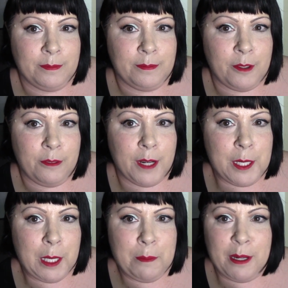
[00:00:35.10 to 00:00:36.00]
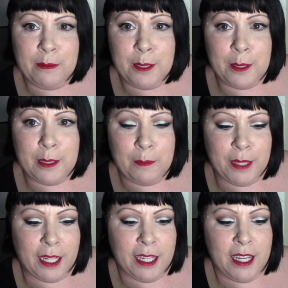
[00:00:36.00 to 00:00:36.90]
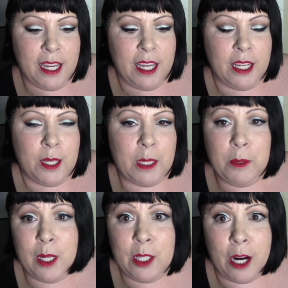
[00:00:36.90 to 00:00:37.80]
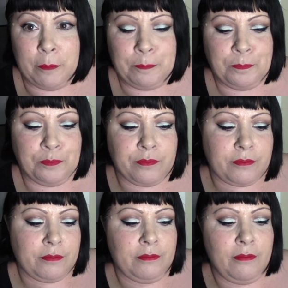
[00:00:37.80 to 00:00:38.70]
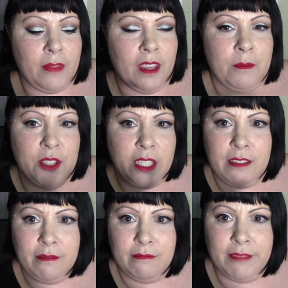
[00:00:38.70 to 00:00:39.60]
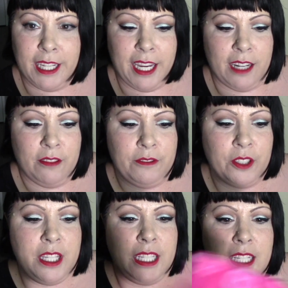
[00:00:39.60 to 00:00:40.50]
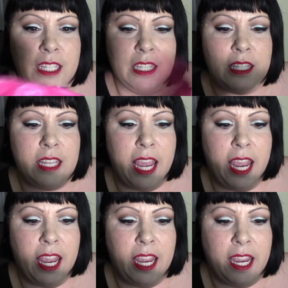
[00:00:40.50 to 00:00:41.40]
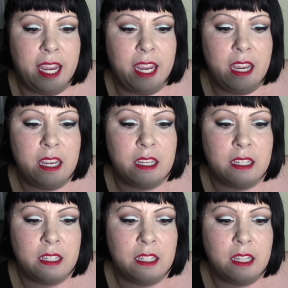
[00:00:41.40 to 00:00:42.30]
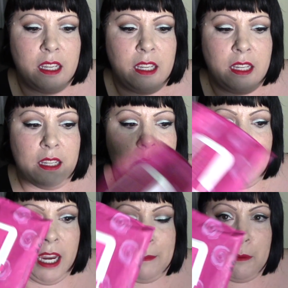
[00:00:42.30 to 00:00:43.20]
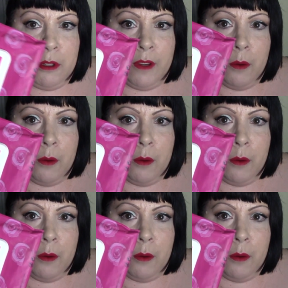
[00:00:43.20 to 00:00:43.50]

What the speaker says: refreshing beverage or something. So I'm just going to start. I'm just going to dig in. First is a makeup removing